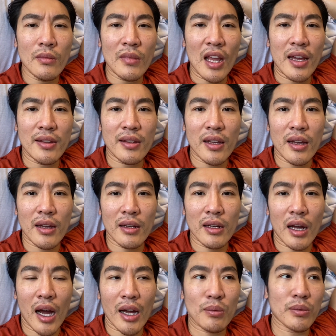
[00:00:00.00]
then
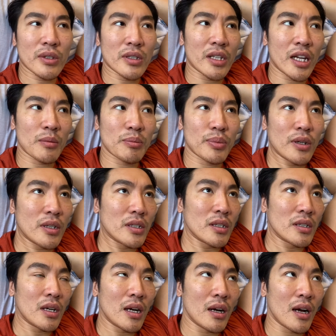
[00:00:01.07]
I would like put
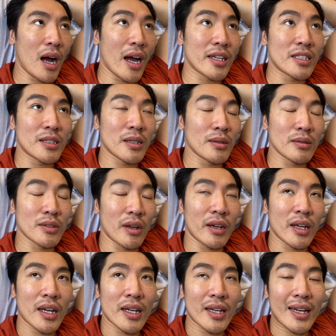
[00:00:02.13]

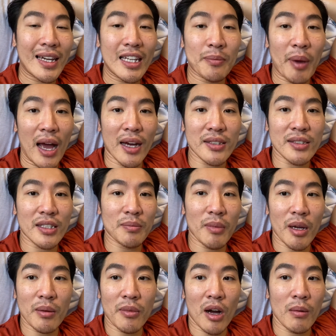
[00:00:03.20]
heat packs in
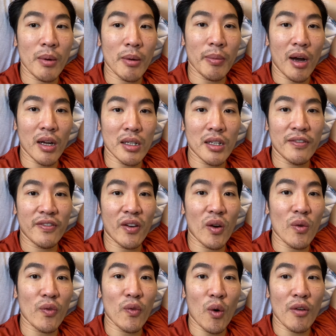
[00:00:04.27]
on my body for
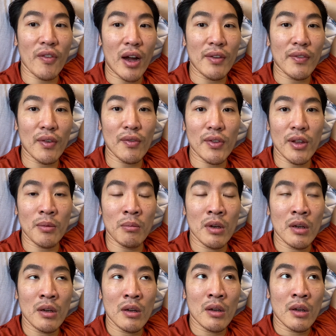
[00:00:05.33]
4 or 5 of them.
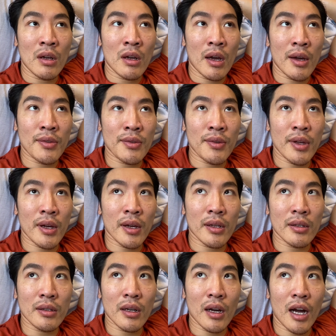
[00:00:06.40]
And
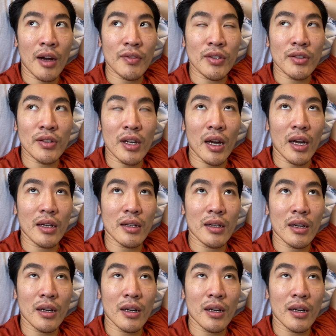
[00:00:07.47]
then after that,